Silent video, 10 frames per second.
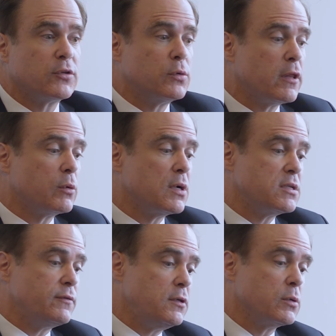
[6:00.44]
So in other
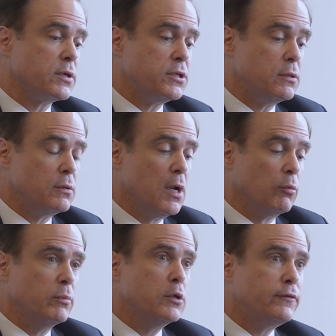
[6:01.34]
words, if you were to
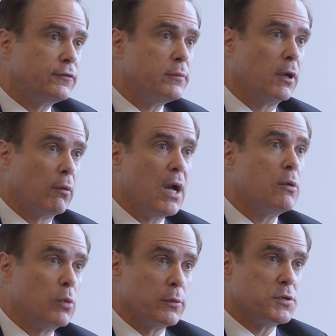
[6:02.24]
remove it from the
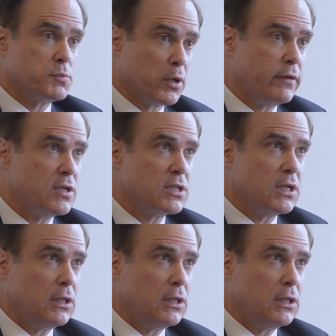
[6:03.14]
ground where it was previously